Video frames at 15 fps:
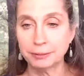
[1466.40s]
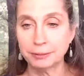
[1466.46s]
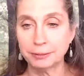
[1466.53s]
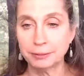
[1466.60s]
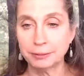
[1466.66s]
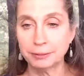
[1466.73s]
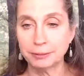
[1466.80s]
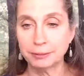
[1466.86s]

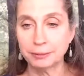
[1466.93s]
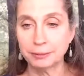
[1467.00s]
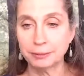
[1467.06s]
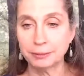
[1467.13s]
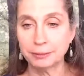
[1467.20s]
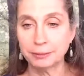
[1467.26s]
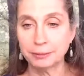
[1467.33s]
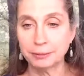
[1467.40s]
Yes,
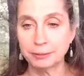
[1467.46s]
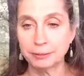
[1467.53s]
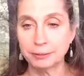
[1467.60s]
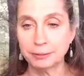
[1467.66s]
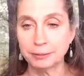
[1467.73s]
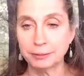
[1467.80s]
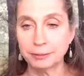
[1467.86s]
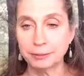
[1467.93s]
exactly. Pause
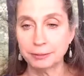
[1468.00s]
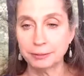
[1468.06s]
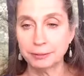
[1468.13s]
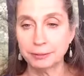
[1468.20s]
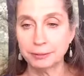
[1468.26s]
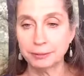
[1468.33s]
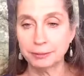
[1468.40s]
and observe.